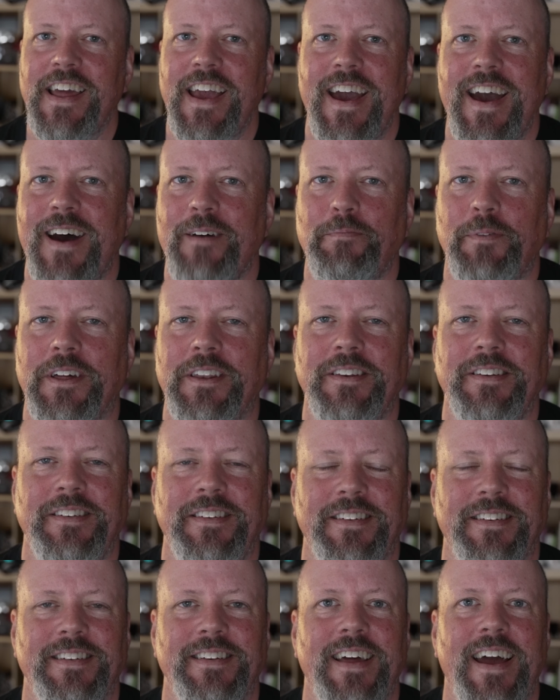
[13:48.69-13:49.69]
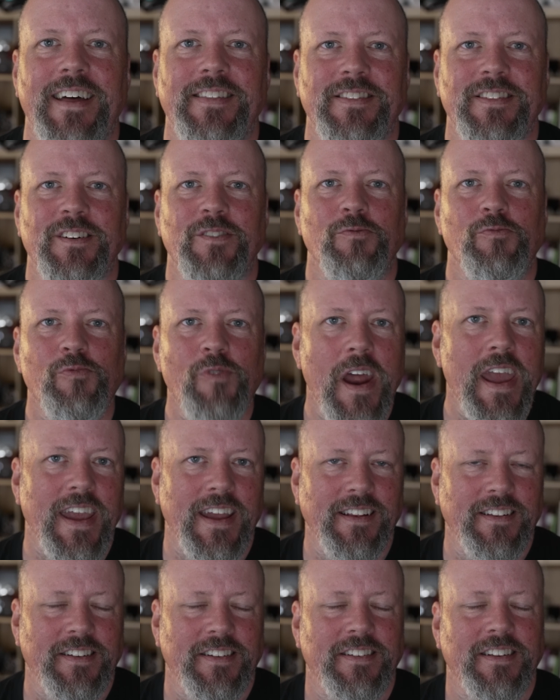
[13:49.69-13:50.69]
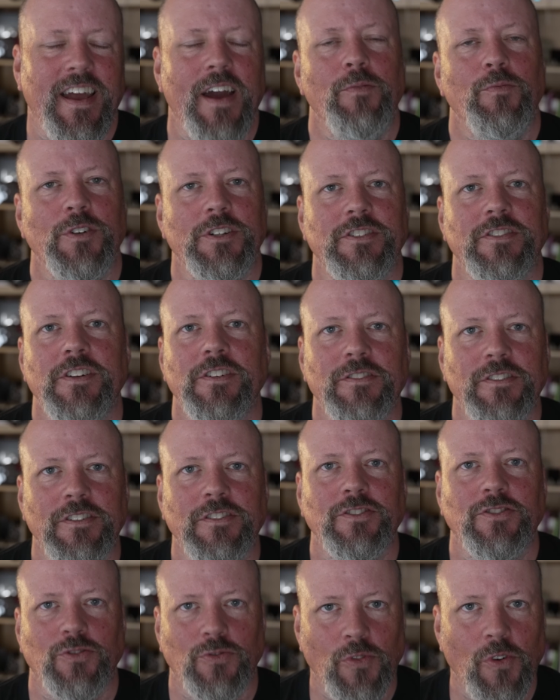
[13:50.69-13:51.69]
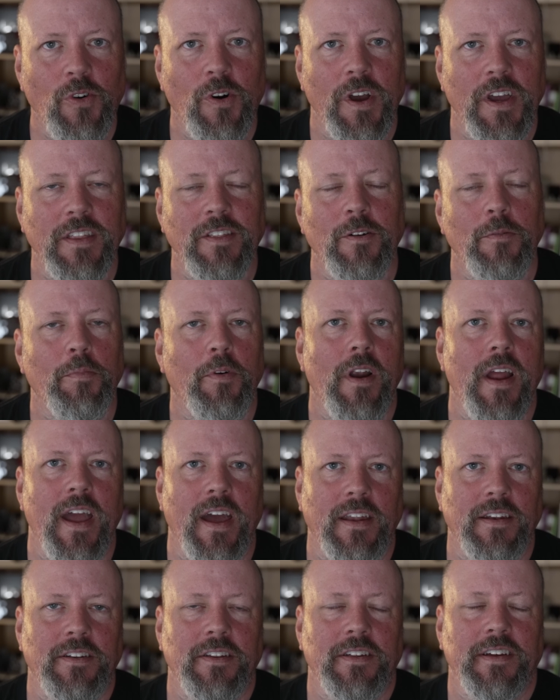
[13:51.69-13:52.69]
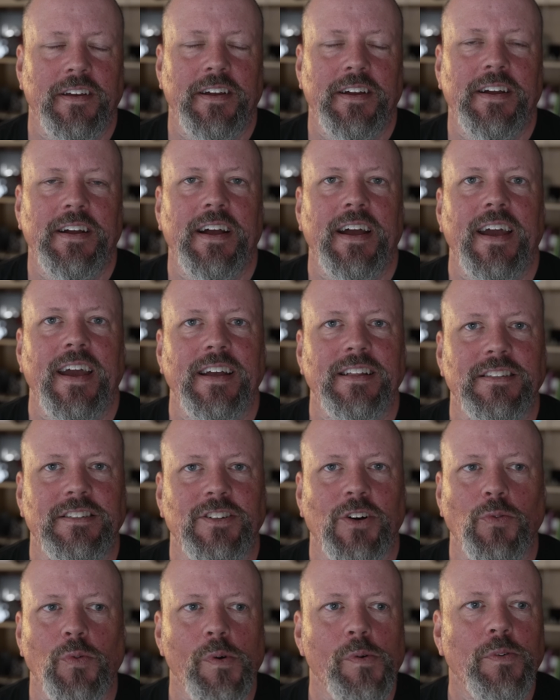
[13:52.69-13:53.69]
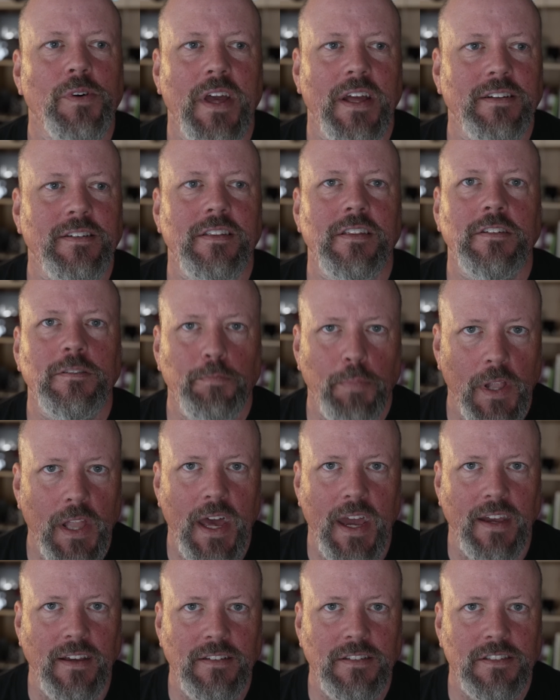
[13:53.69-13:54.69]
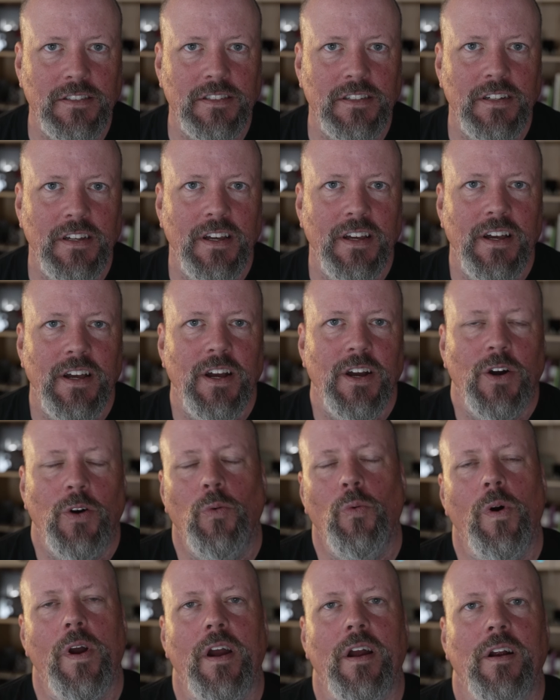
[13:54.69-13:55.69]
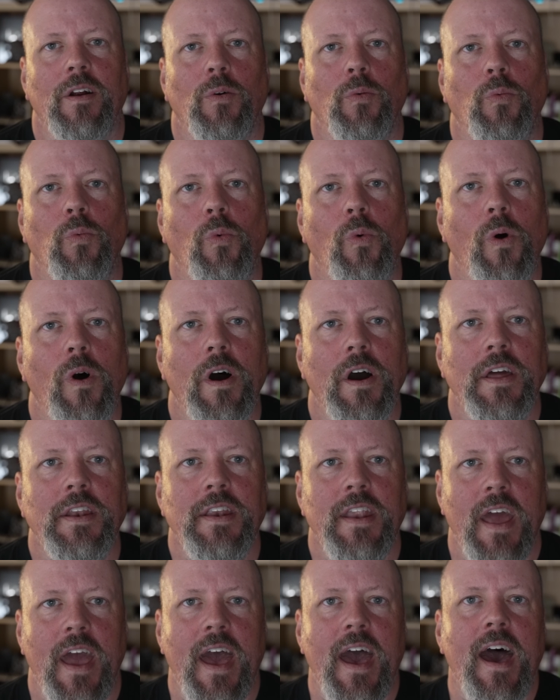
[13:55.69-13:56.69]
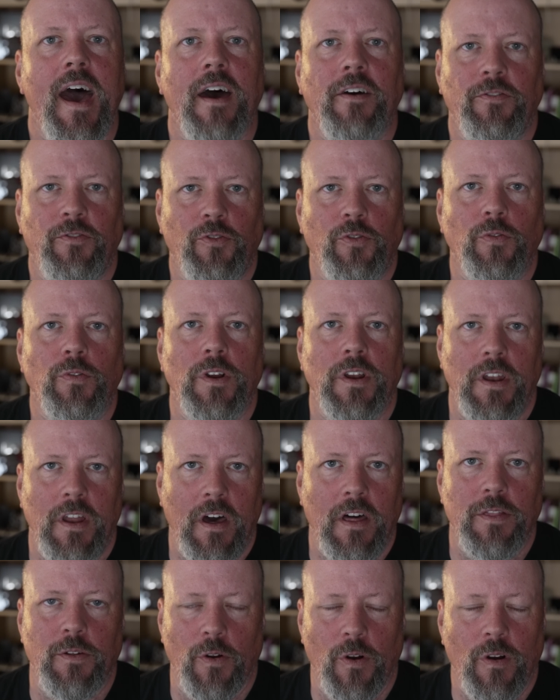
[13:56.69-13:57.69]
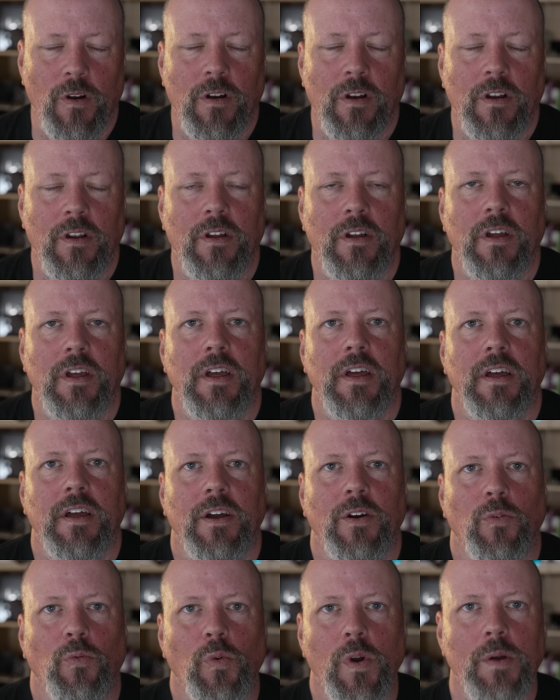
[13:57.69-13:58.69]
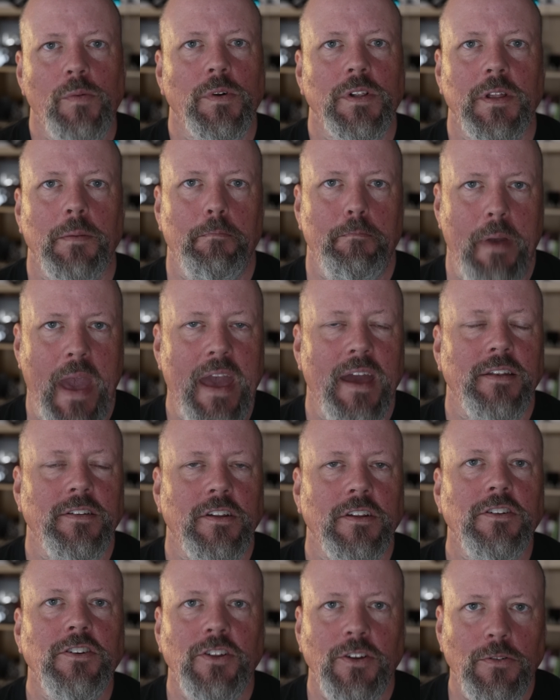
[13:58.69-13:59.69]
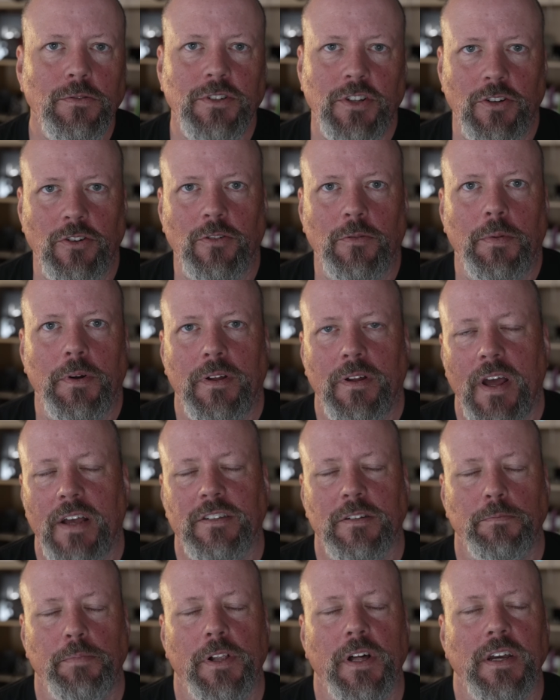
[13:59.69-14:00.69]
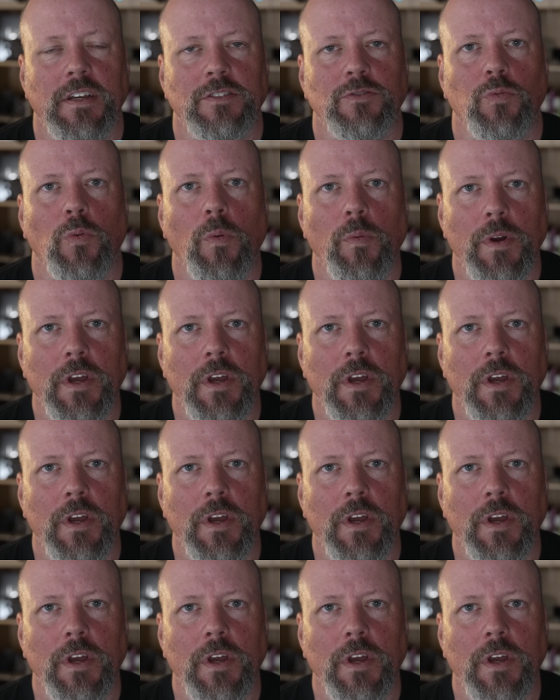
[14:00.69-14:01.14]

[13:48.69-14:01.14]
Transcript: to happen at the rate at which they're destroying their brand. And so we will get to this place where one after another, we will abandon YouTube as a place where